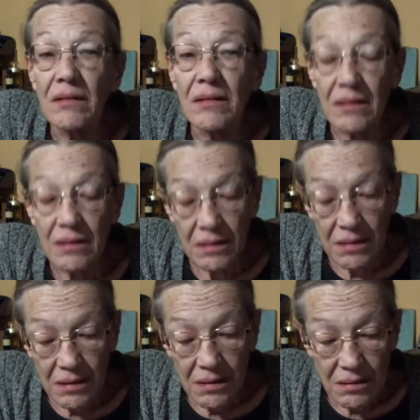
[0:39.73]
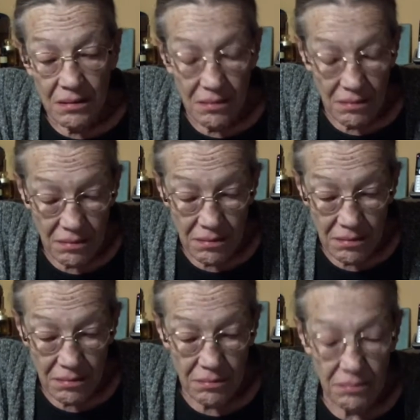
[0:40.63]

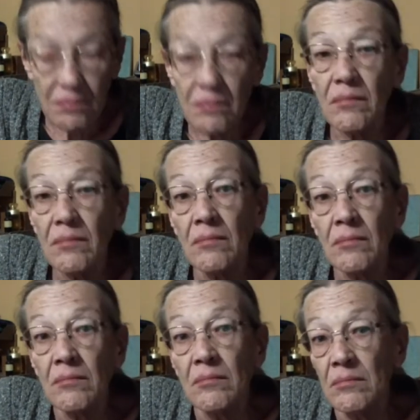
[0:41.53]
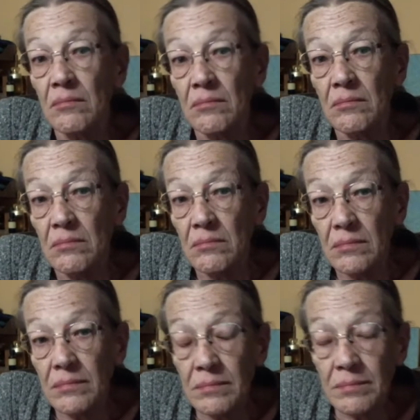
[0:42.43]

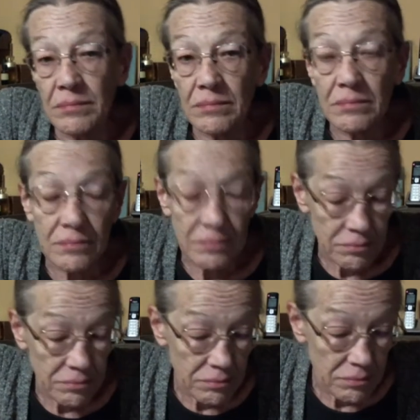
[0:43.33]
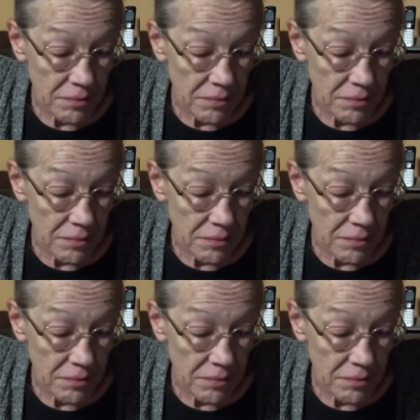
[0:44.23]
[no speech]